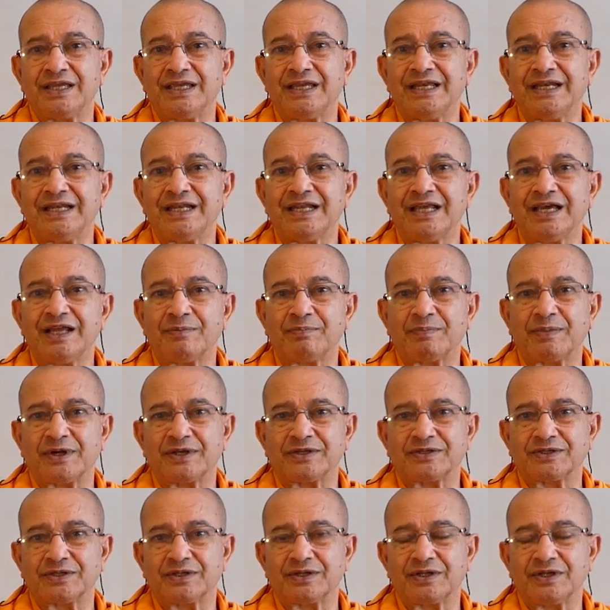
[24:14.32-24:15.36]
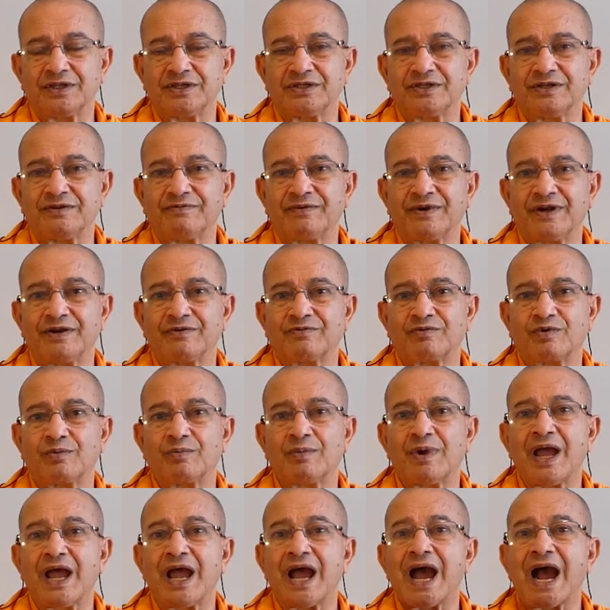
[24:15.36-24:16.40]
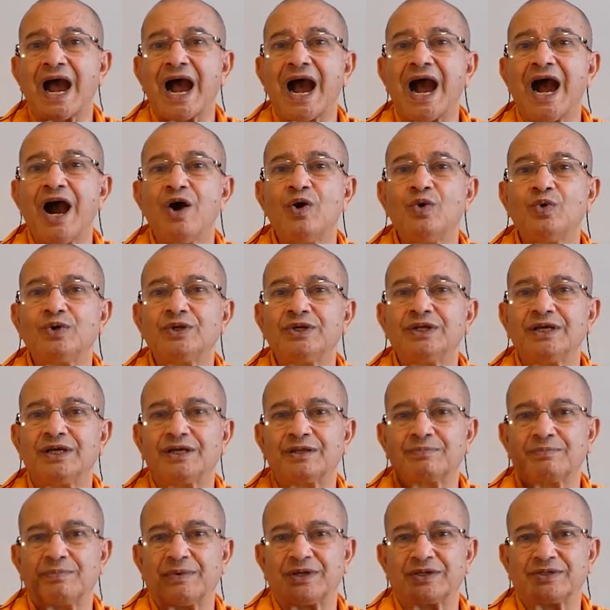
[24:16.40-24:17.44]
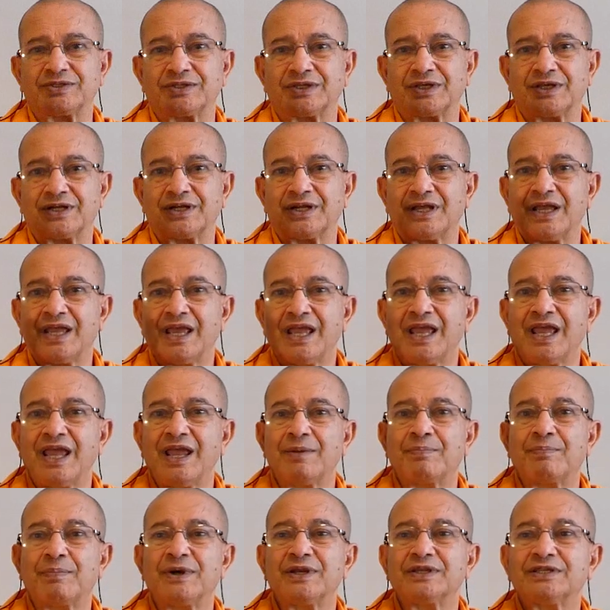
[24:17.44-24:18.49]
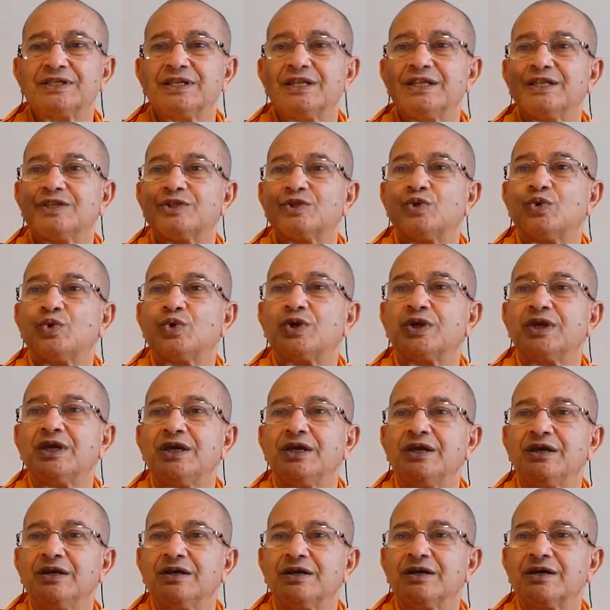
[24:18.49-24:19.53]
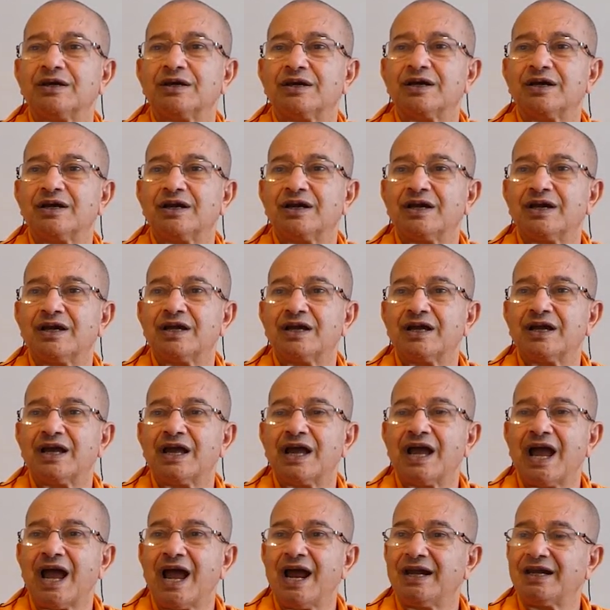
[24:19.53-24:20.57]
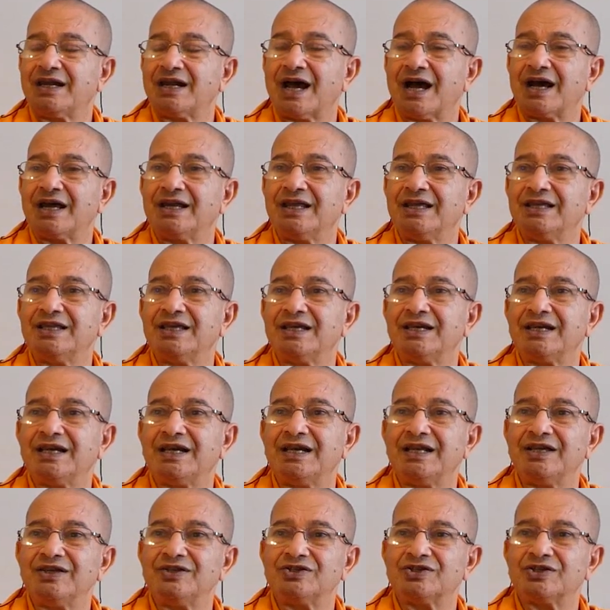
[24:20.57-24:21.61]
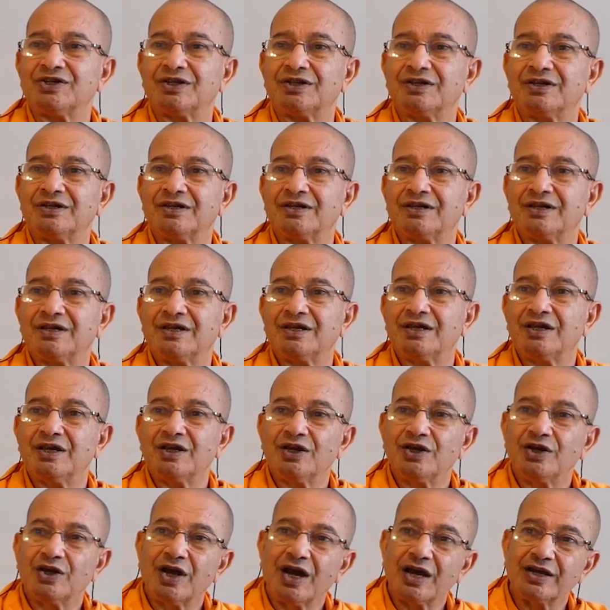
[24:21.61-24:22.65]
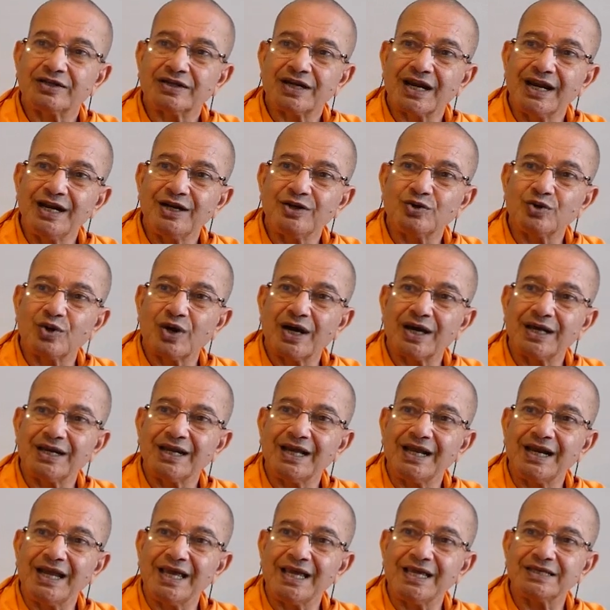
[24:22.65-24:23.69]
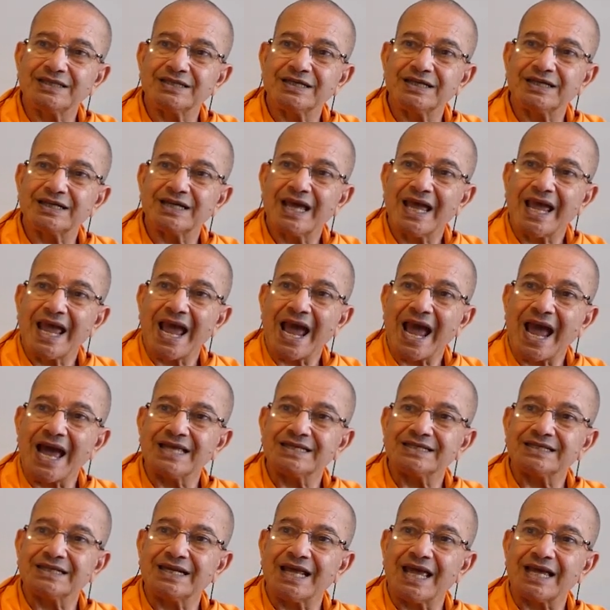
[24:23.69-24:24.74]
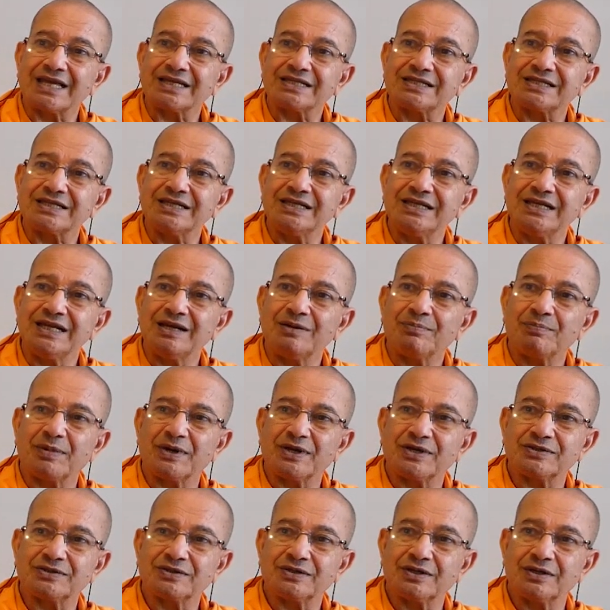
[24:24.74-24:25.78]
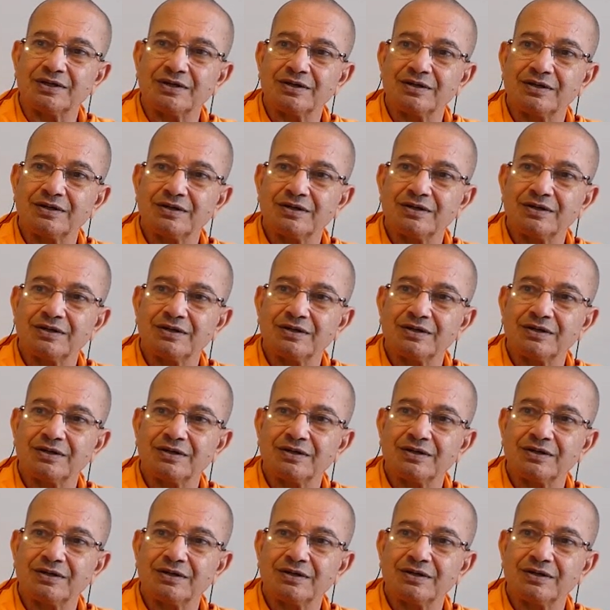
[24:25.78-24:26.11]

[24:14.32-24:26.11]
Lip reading: Inner person is different from outer person. A person is looking at another religion, trying to analyze it as an external person,